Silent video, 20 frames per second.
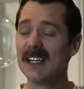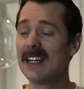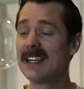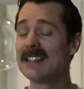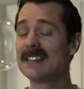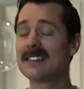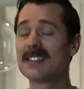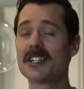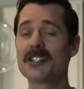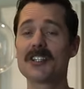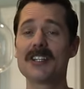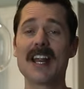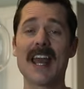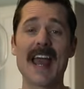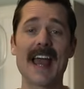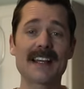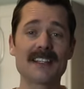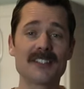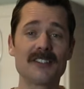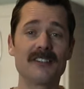It is such an
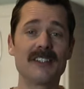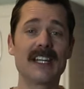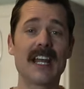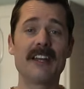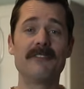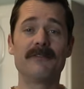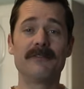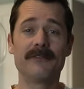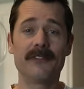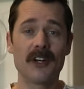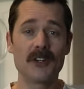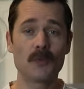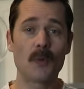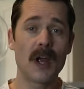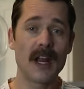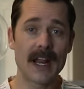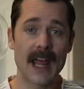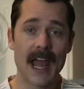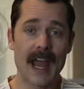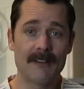excellent and fun
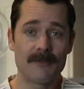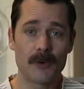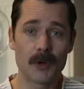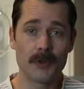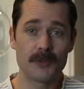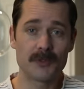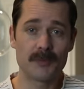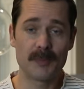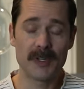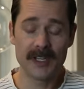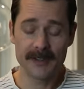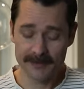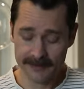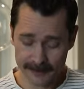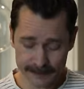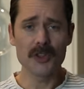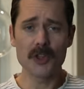way to have roast beef.